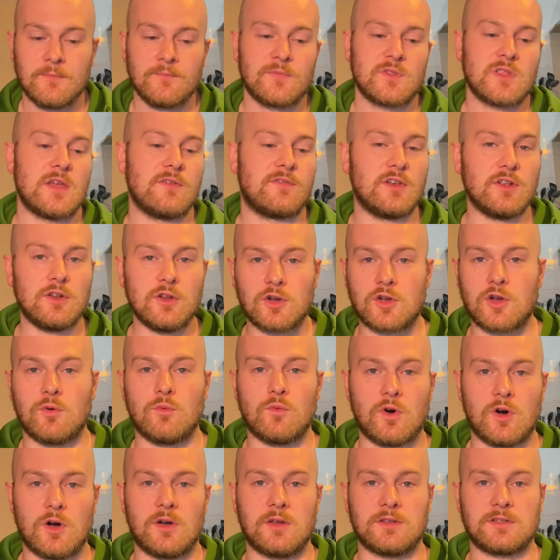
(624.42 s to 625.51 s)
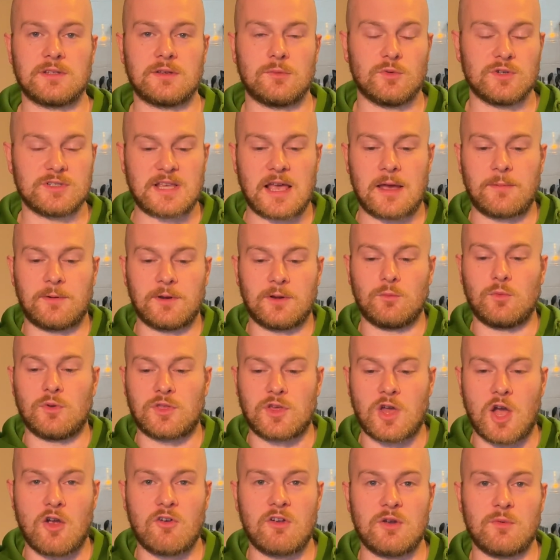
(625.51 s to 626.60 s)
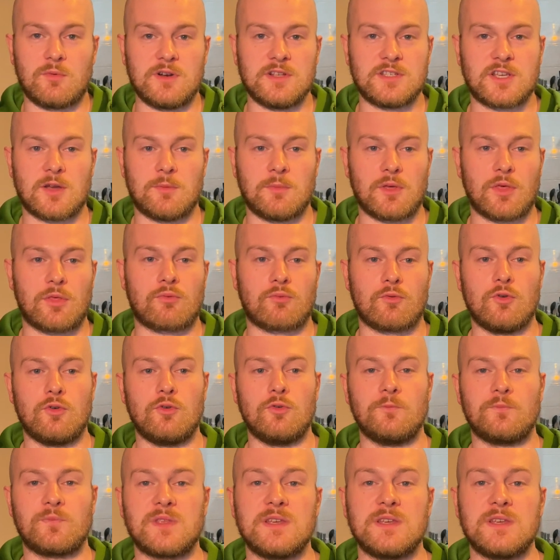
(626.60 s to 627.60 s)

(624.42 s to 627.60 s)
If you look at what's happening with Curry when he's coming through,